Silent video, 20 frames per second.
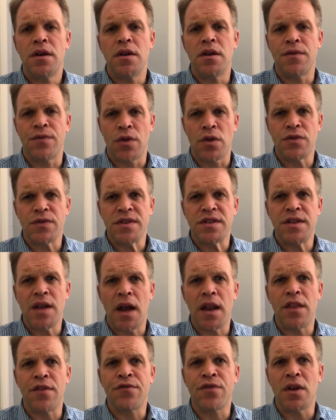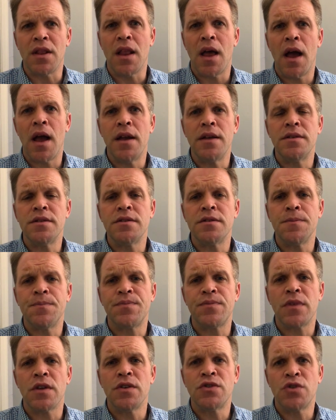And for those of us not on the front lines,
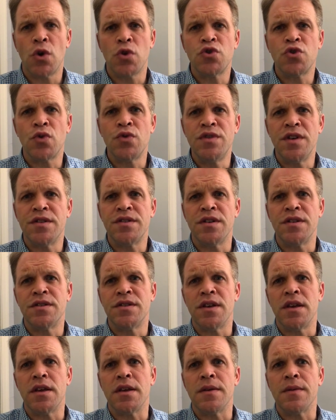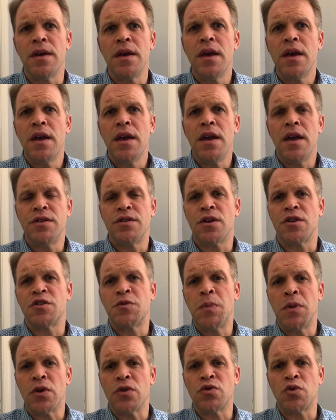social distancing is our
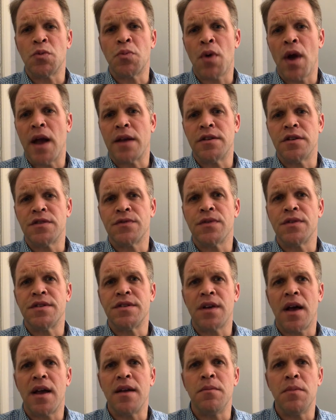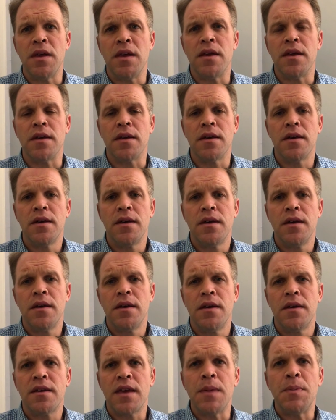spiritual practice for the time being.
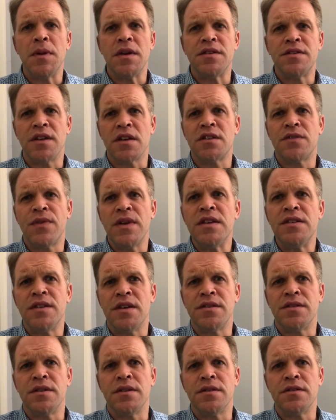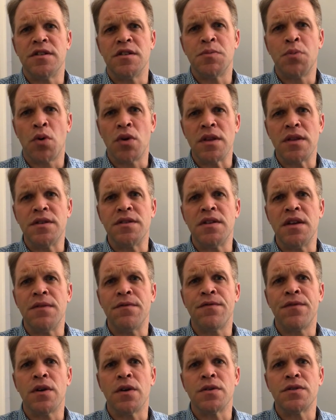Keeping 6 feet distance is putting the
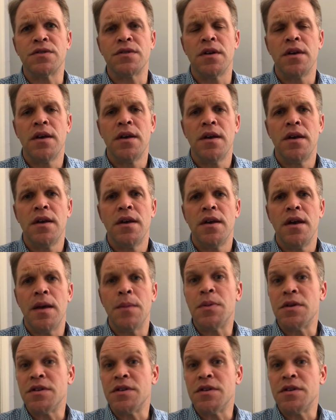team first and